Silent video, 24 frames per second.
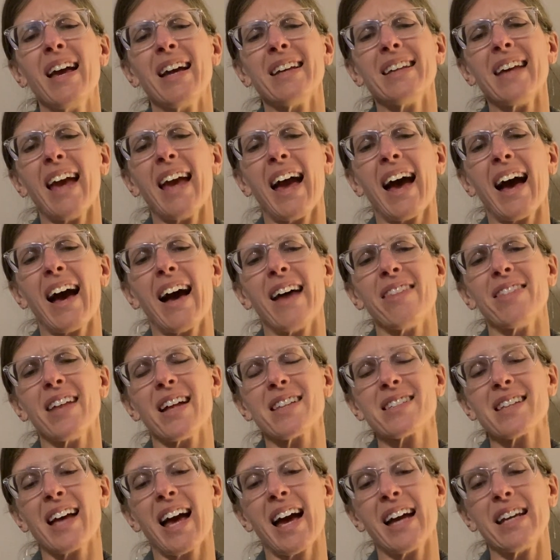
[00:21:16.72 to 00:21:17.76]
Yeah,
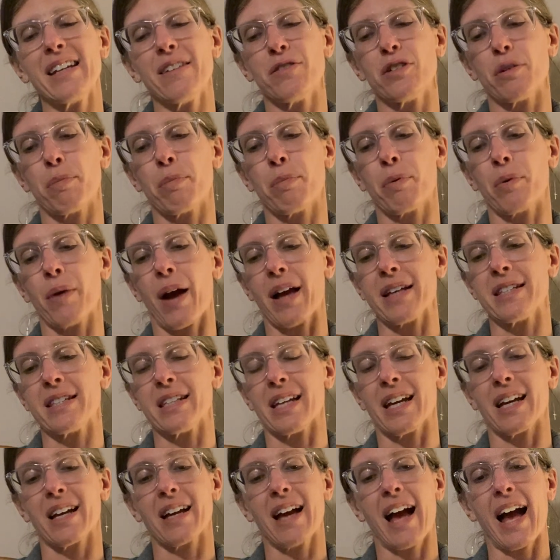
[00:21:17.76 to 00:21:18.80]
that's kind of
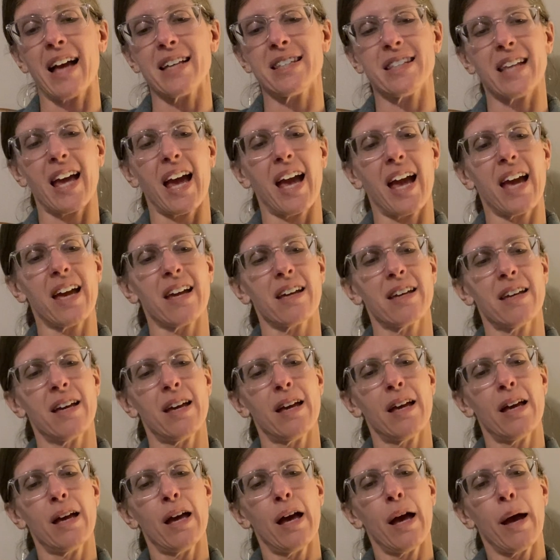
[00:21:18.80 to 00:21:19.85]
depressing, I say.
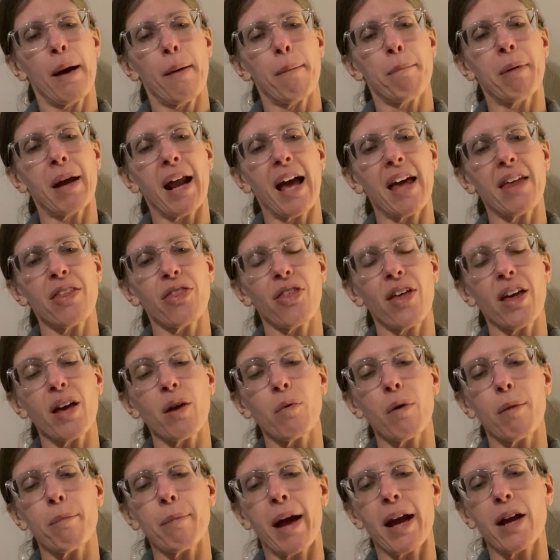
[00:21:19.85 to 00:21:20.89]
But I think
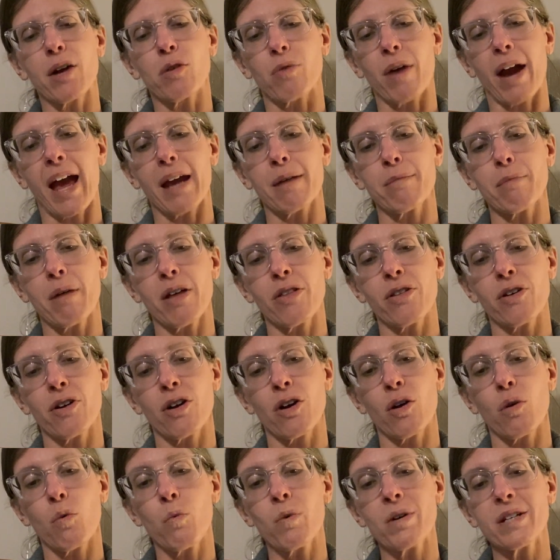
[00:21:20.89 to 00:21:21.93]
what my
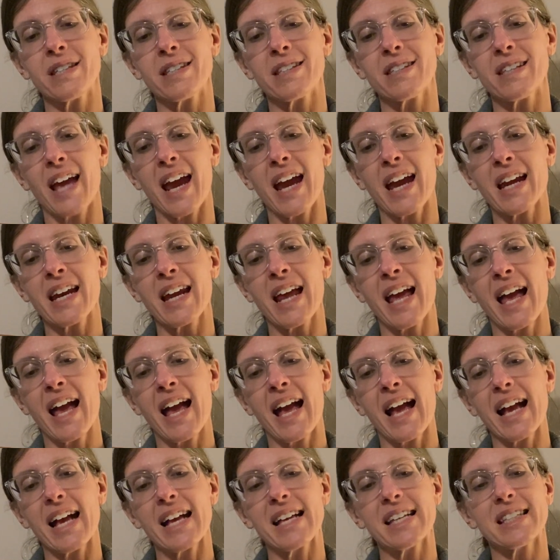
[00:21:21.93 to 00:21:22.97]
grandmother was saying
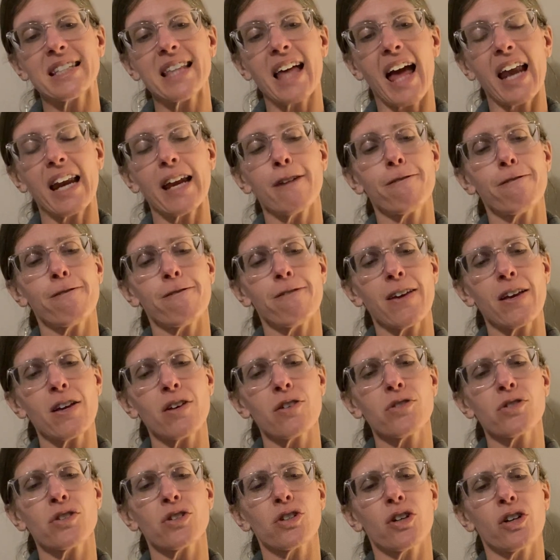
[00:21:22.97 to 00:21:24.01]
is that it
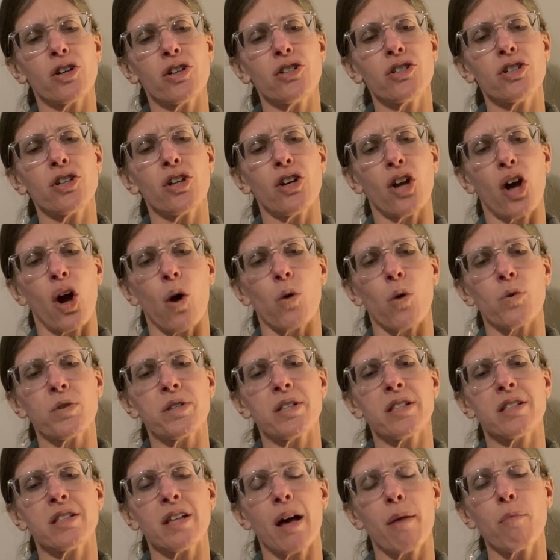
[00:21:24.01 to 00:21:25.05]
feels good to know
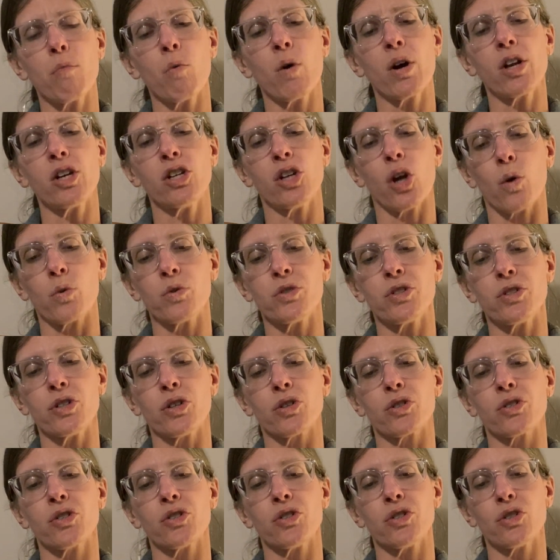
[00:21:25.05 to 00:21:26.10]
someone knows
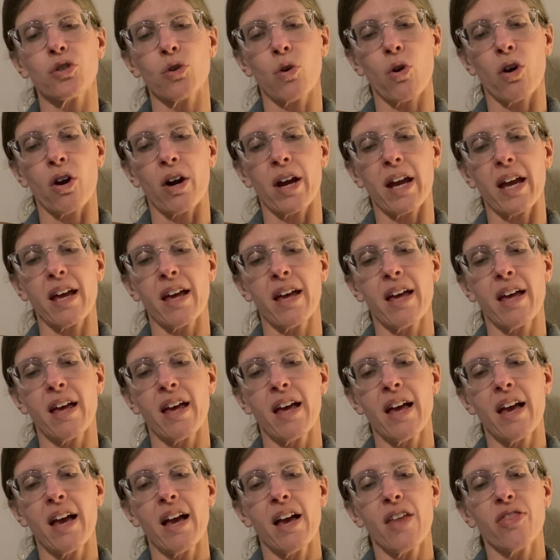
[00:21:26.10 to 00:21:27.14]
your story,
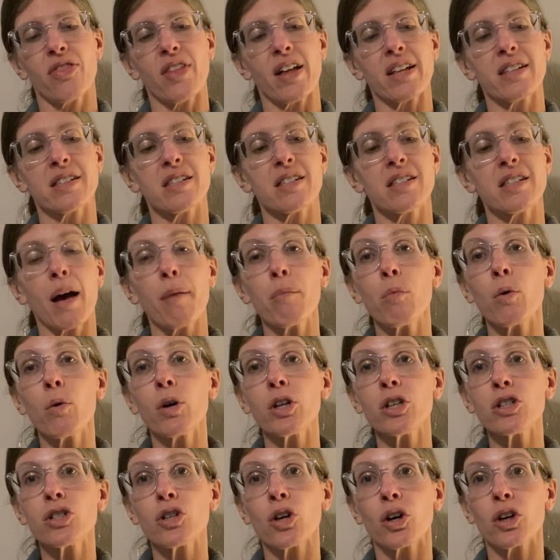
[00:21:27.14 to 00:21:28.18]
that
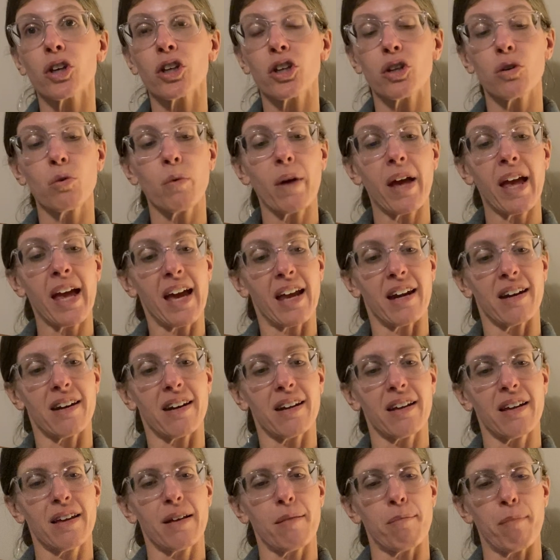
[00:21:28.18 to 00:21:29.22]
someone took you
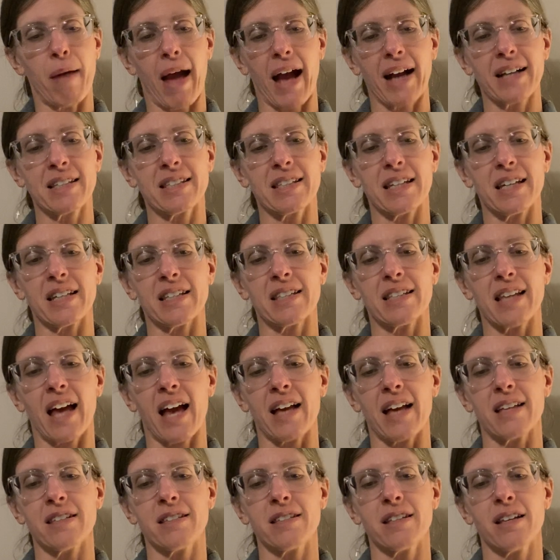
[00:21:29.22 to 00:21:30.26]
in, Maxine
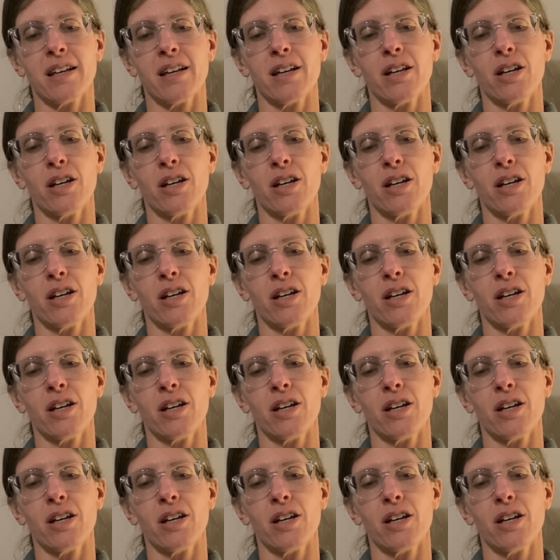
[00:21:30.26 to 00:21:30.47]
says.